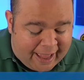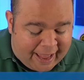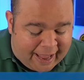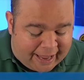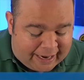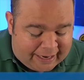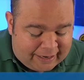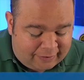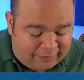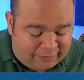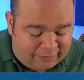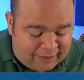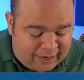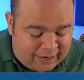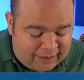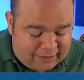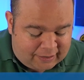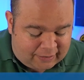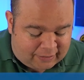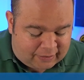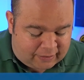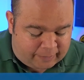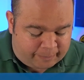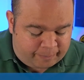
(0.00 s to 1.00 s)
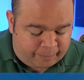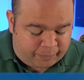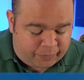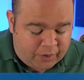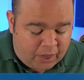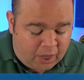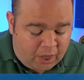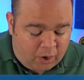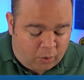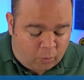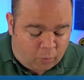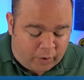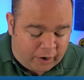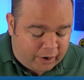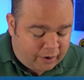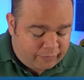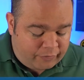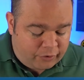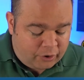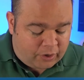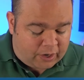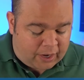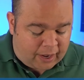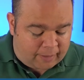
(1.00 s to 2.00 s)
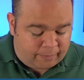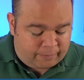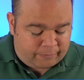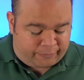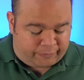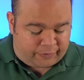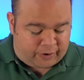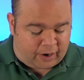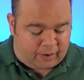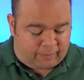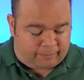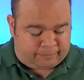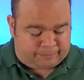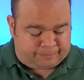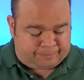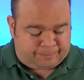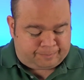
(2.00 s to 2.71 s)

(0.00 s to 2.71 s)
And he said to them, "Where have you come from?"